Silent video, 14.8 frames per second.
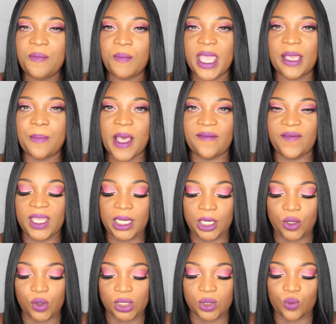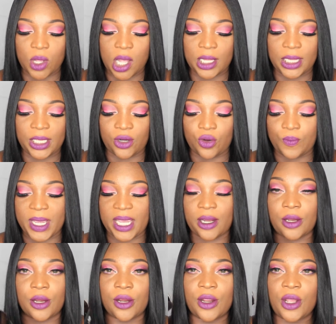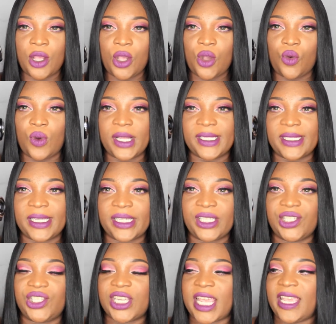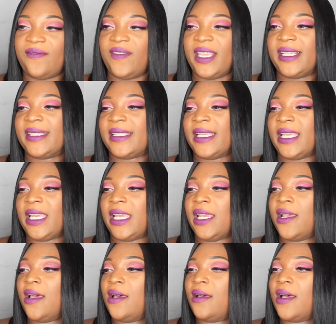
make my videos a little better was this JVC